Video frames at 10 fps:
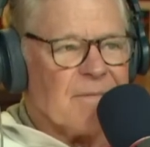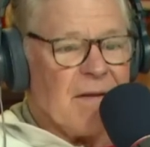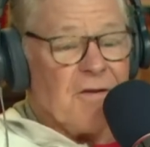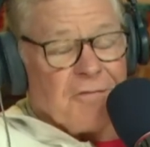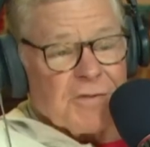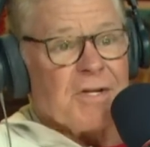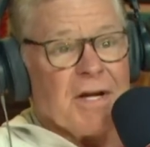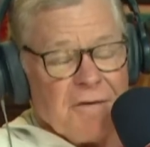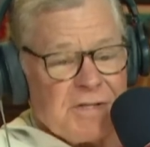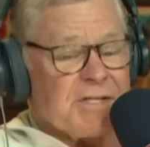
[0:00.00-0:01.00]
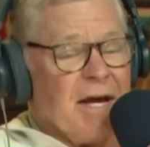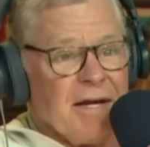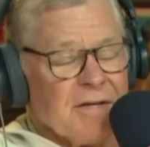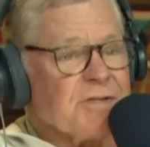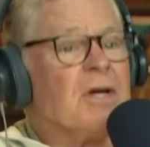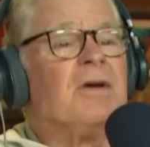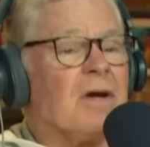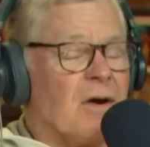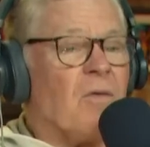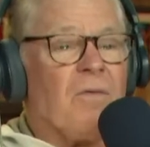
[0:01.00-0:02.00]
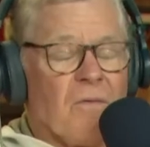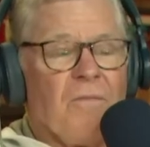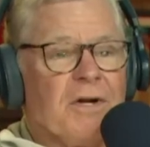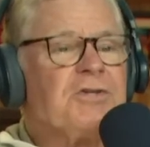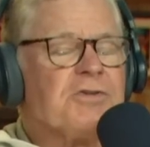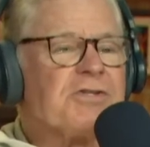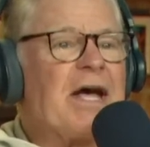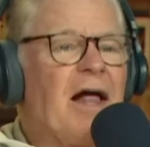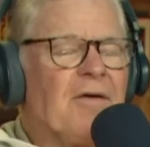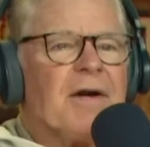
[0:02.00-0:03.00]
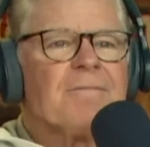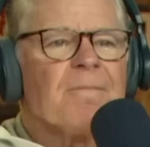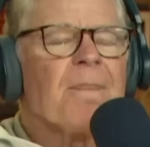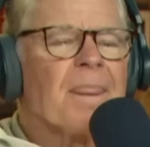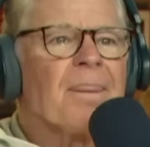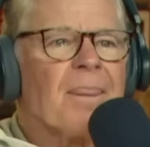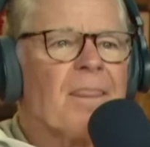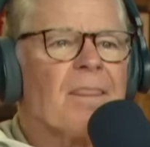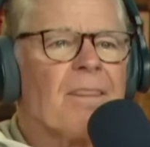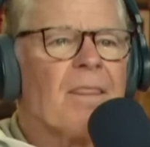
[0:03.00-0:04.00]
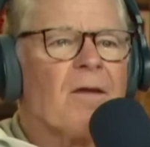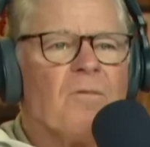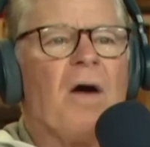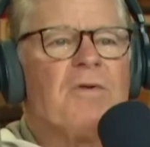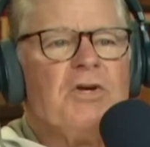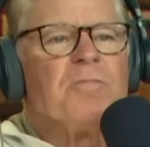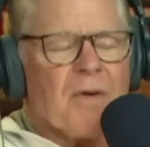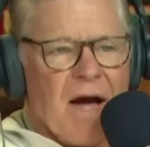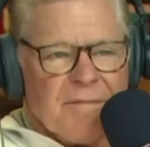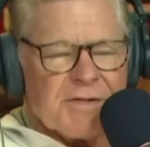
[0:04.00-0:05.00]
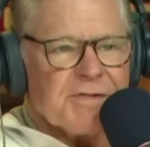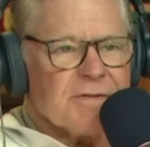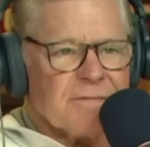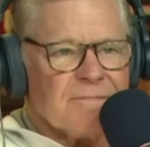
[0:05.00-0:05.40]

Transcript: And the first thing I would say is, what is your salary? What were you promised?